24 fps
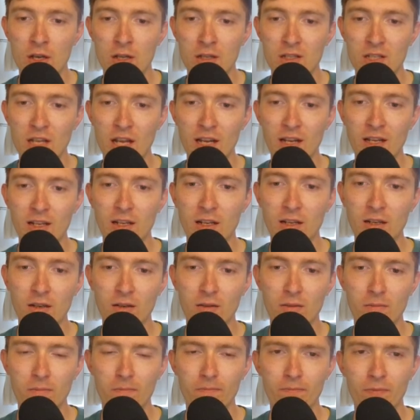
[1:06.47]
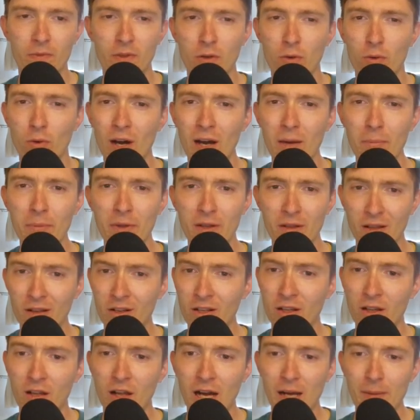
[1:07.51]
taking in quite a bit of
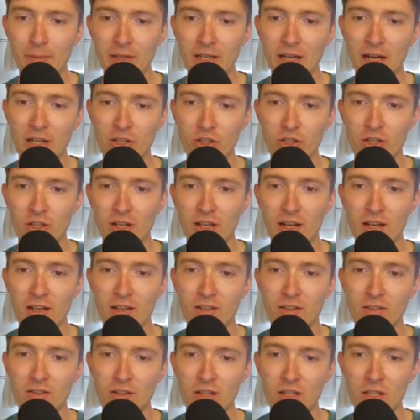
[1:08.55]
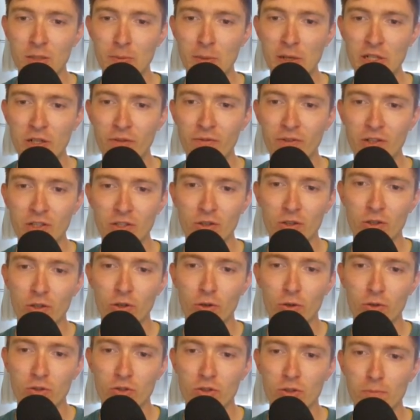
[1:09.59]
climbing actually, and especially this
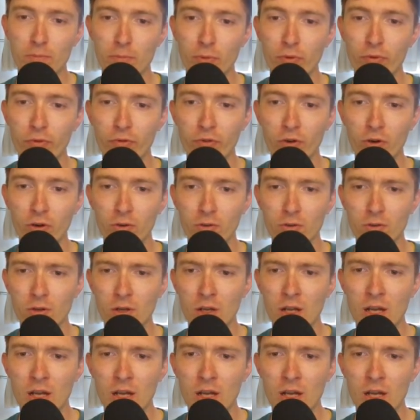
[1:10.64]
Côte de Buffon.